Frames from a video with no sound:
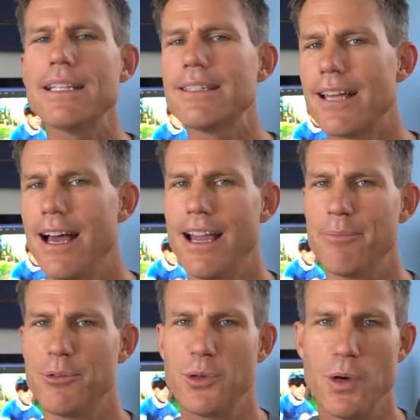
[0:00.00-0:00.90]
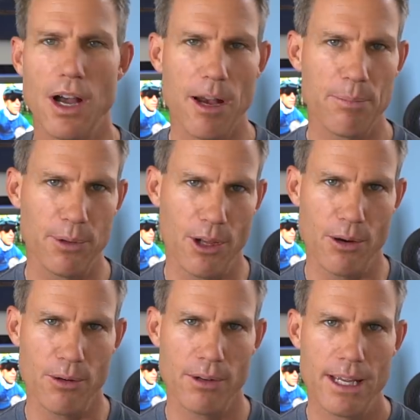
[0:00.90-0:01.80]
it's time to upload.